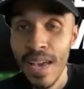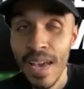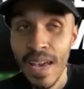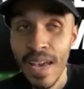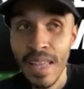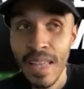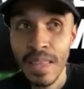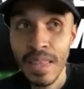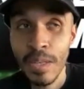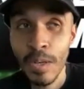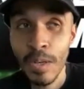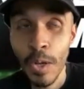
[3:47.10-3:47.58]

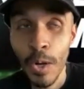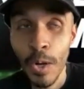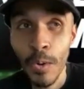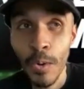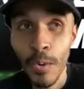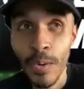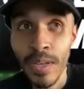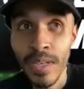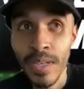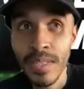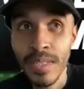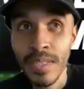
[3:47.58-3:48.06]
And the
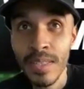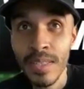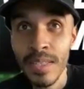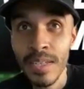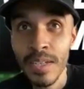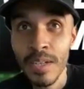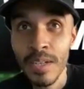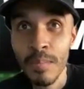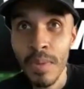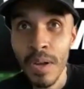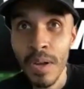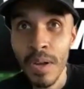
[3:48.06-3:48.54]
crazy
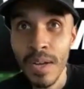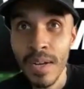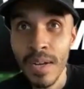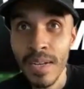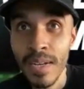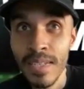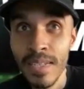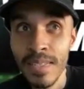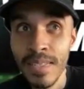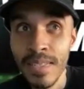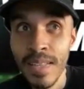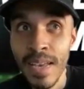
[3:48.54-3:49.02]
thing about
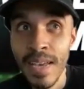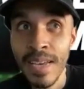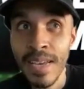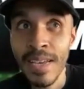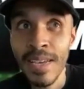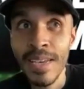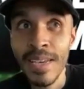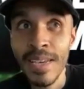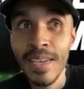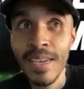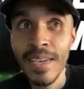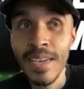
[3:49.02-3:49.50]
it is
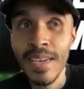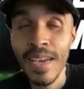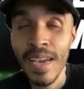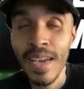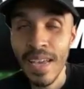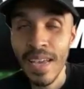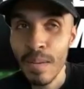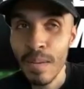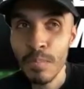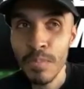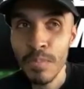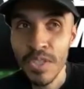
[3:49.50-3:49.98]
that,
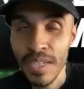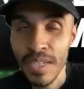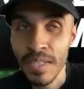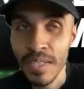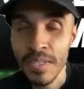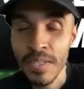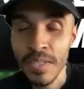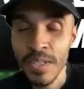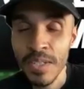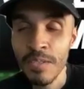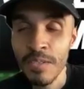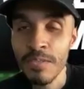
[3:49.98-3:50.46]
and I'm
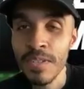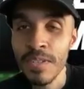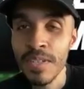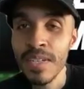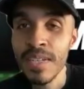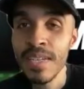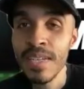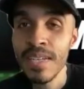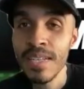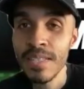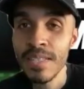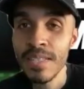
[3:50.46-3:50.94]
jealous of
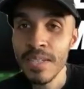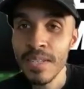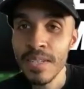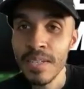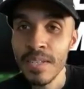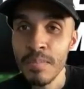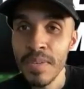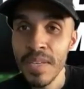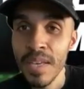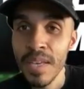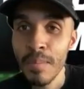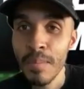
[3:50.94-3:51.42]
it, it's
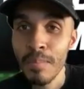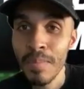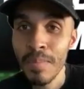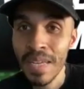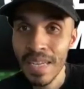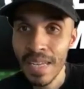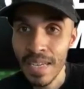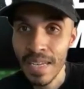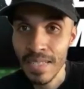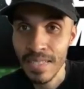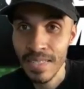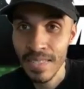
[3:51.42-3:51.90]
going to be a
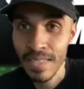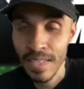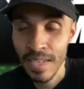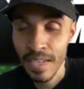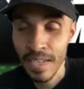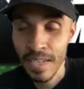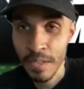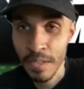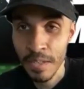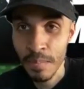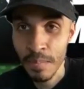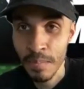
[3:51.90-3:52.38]
MetLife
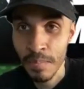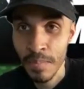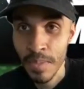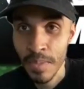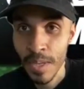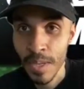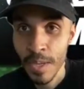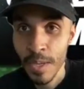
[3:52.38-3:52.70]
Stadium.